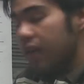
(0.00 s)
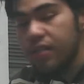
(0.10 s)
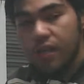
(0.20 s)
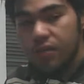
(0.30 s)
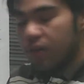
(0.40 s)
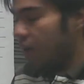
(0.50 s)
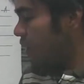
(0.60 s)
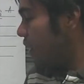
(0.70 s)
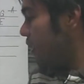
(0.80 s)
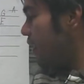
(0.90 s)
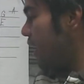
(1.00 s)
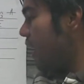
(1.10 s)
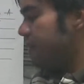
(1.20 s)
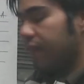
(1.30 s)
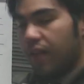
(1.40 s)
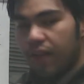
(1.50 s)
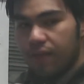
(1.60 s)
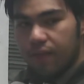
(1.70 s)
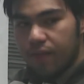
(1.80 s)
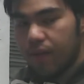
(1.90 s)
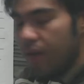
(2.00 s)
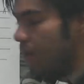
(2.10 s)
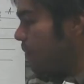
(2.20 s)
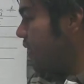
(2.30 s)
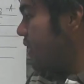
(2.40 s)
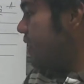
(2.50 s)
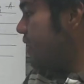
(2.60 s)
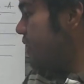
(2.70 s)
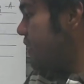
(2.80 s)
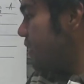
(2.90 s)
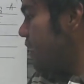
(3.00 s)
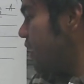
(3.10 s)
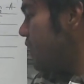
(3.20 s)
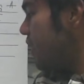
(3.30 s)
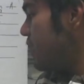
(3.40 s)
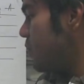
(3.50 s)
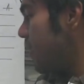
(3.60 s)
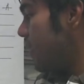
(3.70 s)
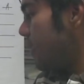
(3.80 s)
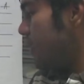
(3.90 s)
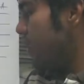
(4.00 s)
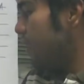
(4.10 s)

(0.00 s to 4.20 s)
is also called the F clef because the